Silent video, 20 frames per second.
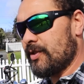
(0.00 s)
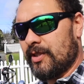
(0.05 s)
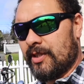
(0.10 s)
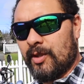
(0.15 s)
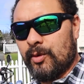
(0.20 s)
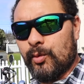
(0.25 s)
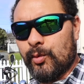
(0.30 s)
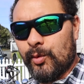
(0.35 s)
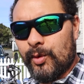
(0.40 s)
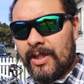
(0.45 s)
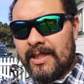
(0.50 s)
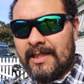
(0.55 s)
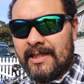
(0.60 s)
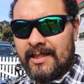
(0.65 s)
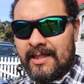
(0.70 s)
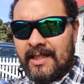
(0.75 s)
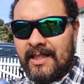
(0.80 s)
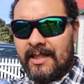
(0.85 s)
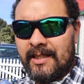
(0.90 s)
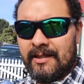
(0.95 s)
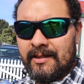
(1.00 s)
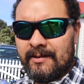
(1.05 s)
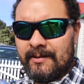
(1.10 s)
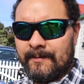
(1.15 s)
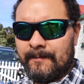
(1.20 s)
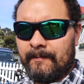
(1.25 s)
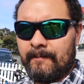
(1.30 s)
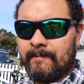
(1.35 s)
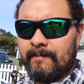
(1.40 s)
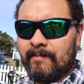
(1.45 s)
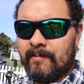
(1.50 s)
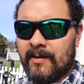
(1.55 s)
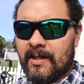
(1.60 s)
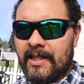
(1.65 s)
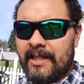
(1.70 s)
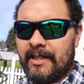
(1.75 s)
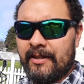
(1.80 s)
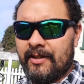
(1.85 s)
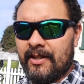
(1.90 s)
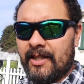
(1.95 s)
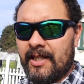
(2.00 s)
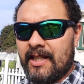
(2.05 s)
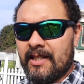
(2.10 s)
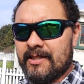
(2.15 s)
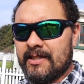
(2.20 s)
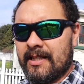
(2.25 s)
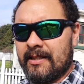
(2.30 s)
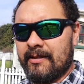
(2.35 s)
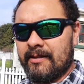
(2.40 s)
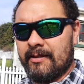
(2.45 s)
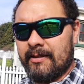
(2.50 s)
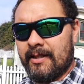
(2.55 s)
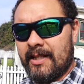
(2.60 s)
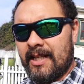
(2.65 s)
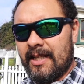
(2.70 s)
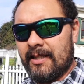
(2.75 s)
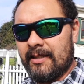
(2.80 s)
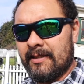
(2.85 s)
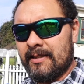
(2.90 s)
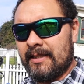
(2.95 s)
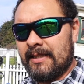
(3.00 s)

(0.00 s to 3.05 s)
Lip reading: I don't really need anything else other than that.